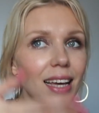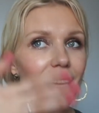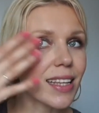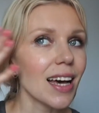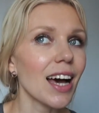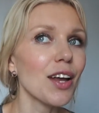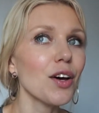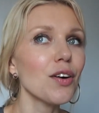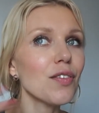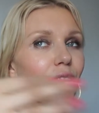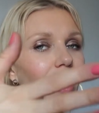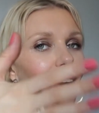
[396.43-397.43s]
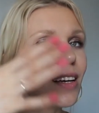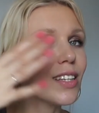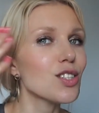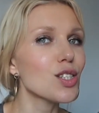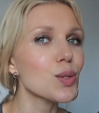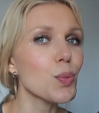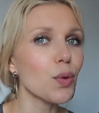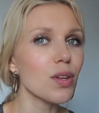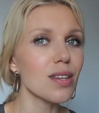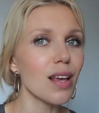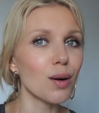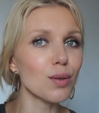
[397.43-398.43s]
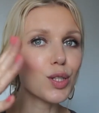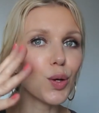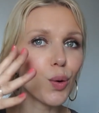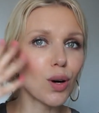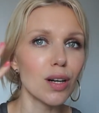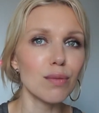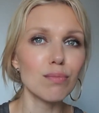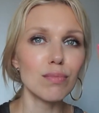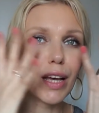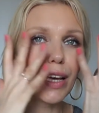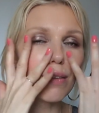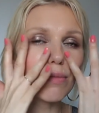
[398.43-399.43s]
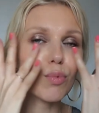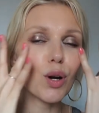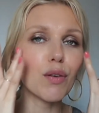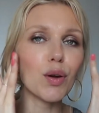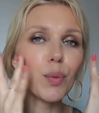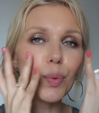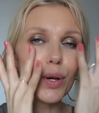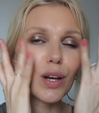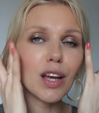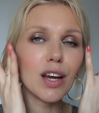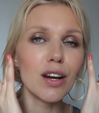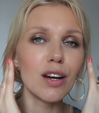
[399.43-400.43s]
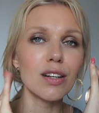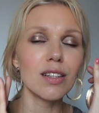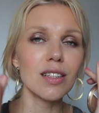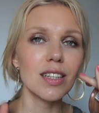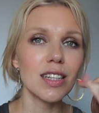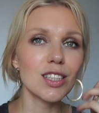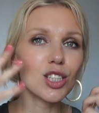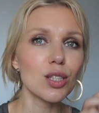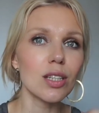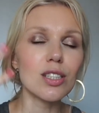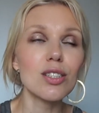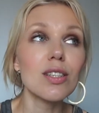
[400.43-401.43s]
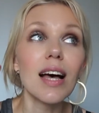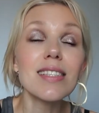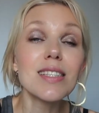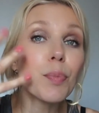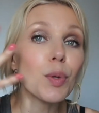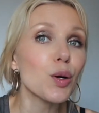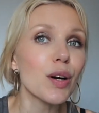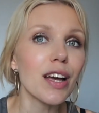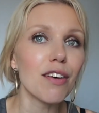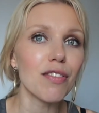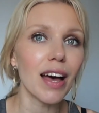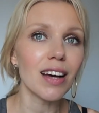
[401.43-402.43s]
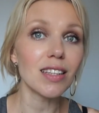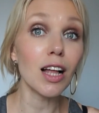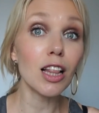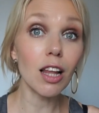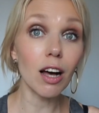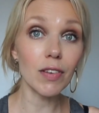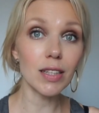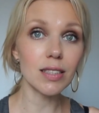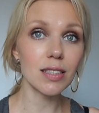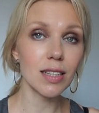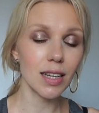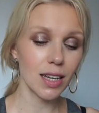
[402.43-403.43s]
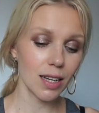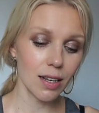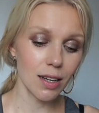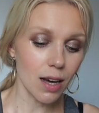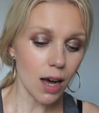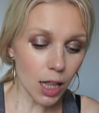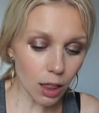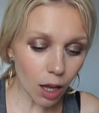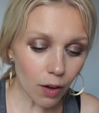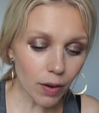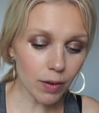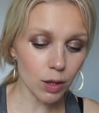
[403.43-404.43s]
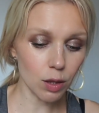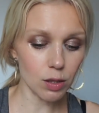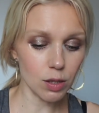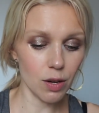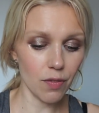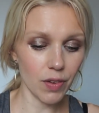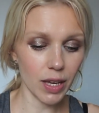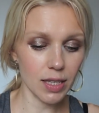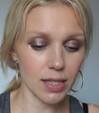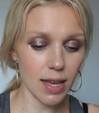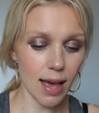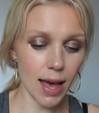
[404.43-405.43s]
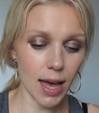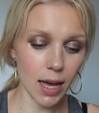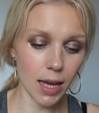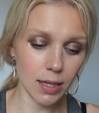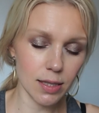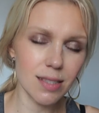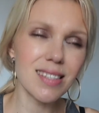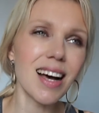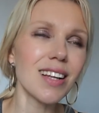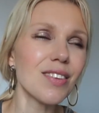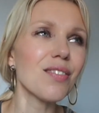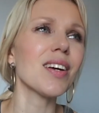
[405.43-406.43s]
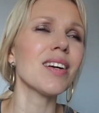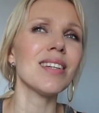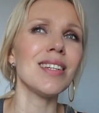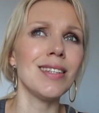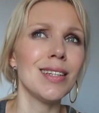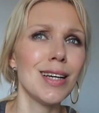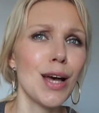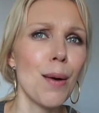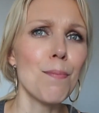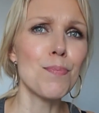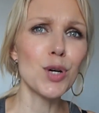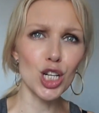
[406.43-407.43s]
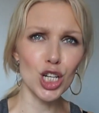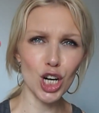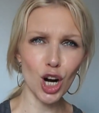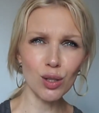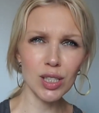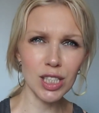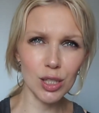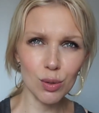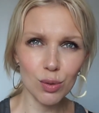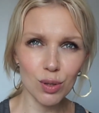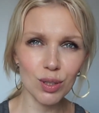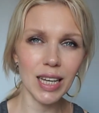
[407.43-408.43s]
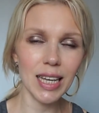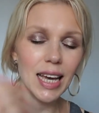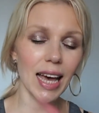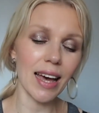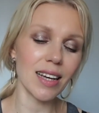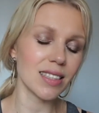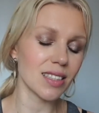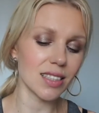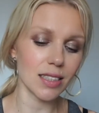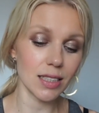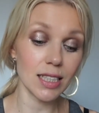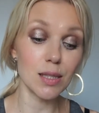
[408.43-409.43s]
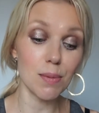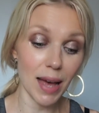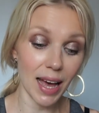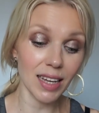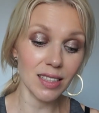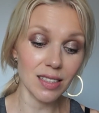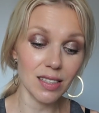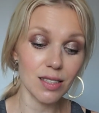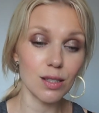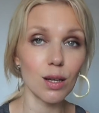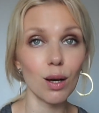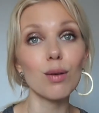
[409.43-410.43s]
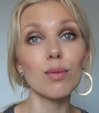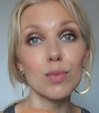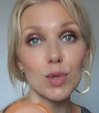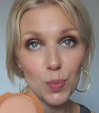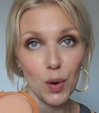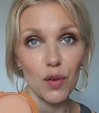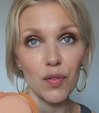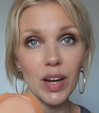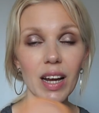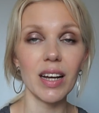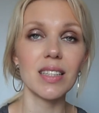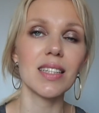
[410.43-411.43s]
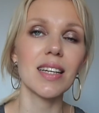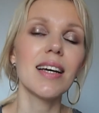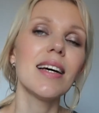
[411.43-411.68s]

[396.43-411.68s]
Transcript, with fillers: it kind of, yeah, it just smooths out your, like whatever you put it here, it just it just has the blurring effect. I love it. I love how it looks on your face, and it's not very bronzy or like, and it's matte, so it's perfect.